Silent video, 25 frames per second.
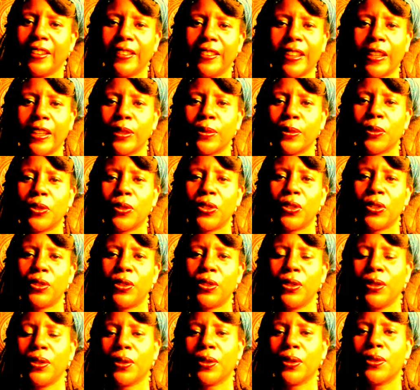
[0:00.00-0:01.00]
That's what you
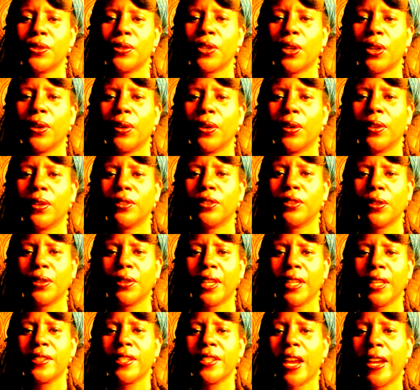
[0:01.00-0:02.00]
do. So
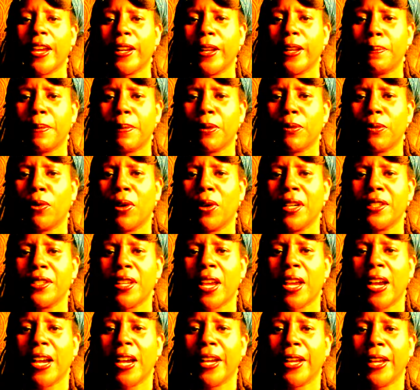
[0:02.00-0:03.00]
don't get tied up in what
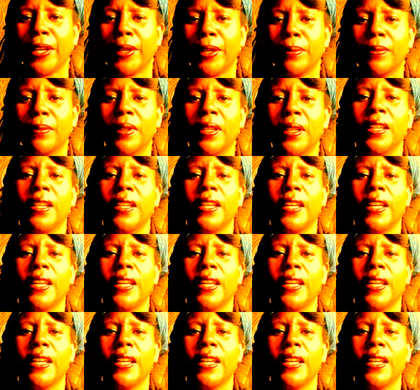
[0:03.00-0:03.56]
time,